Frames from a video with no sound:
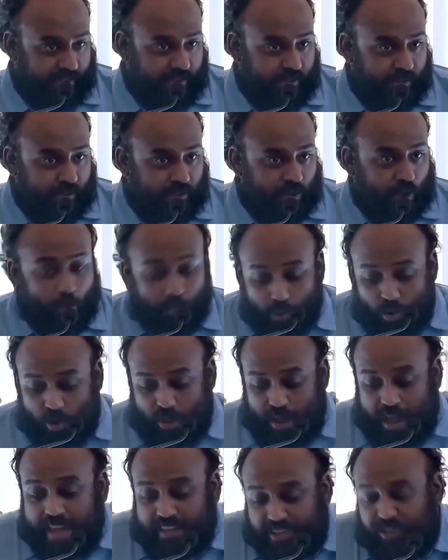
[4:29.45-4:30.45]
or more
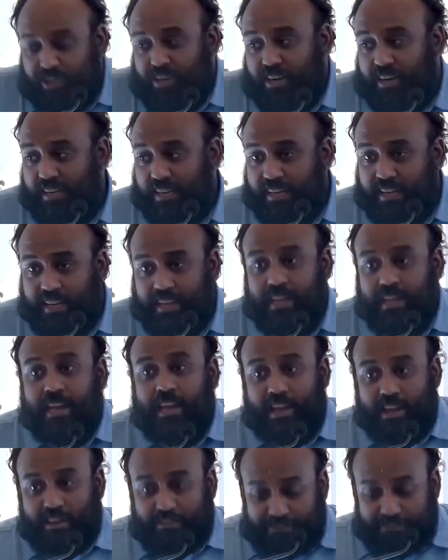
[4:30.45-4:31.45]
accurately,
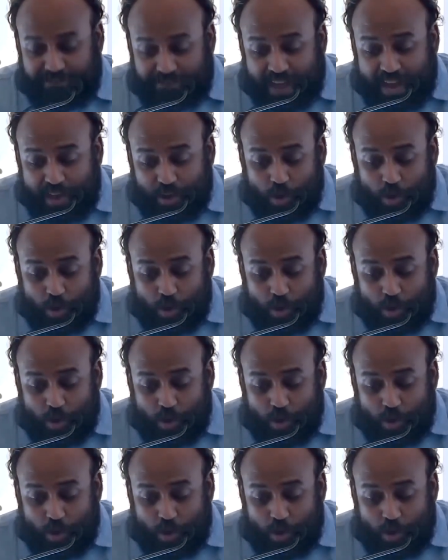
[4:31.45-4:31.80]
fellow